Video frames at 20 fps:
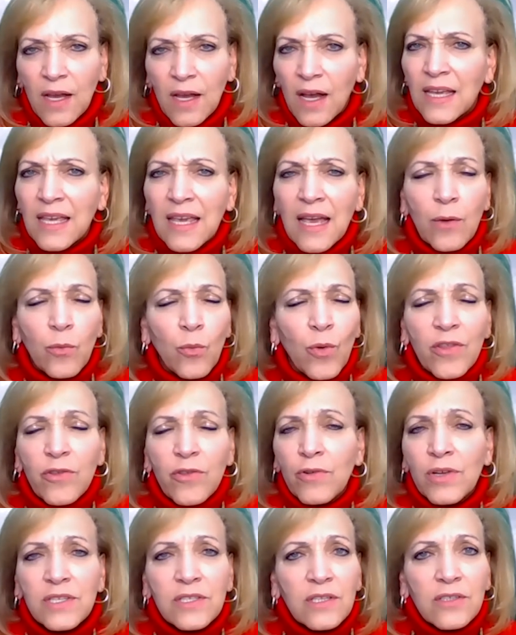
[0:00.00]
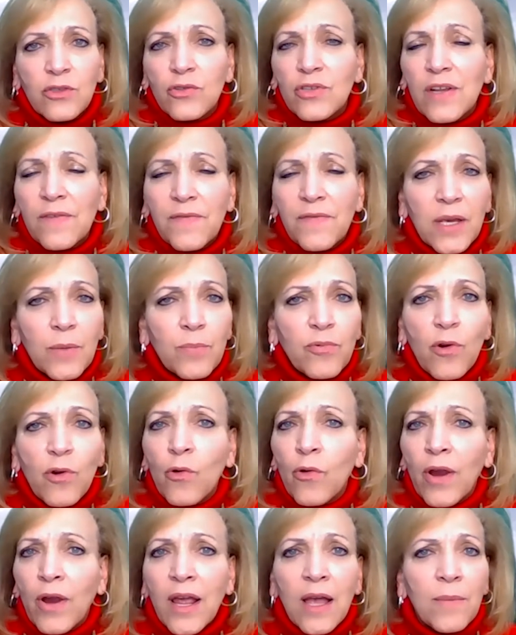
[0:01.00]
Again, whether it's a certificate
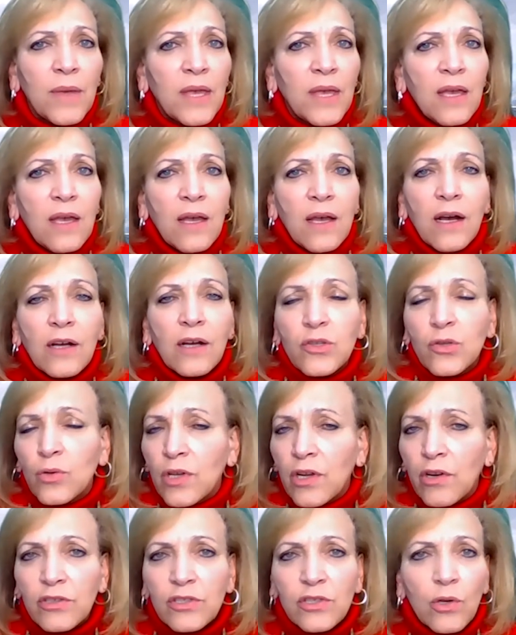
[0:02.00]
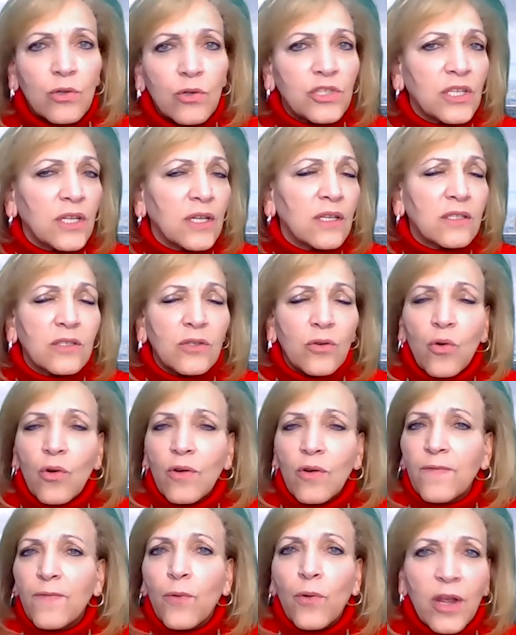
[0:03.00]
program, a 2-year associate's, or
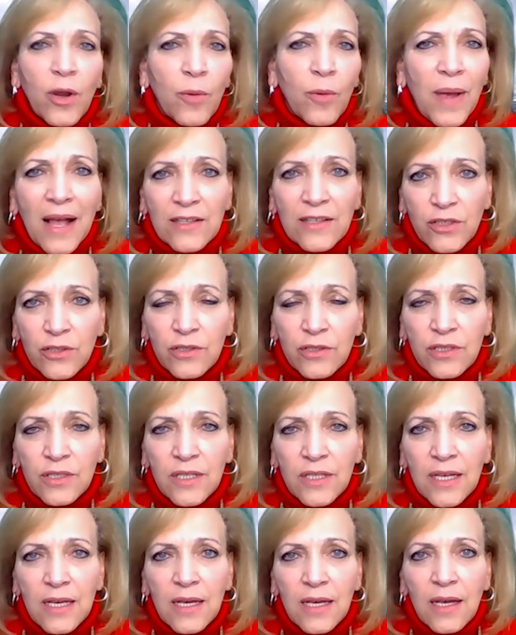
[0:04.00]
4-year bachelor's,